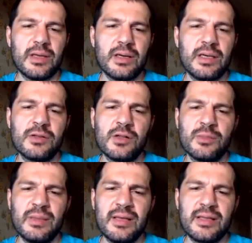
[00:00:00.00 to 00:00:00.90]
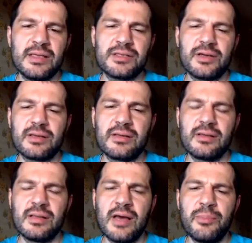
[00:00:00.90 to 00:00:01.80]
he told me that he started the
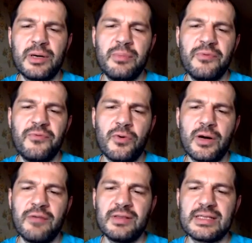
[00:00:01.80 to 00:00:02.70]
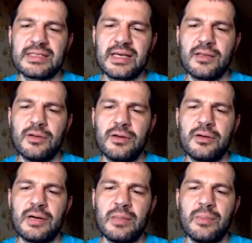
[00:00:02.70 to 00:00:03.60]
library before even
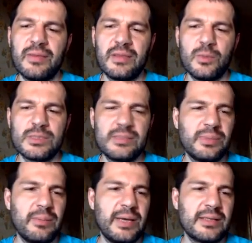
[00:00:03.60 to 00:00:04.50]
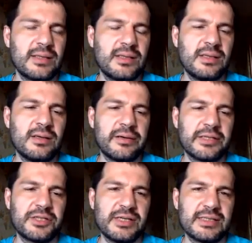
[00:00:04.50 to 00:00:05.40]
TestScheduler.run method was implemented in
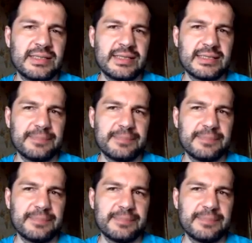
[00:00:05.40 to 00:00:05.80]
RxJS 6.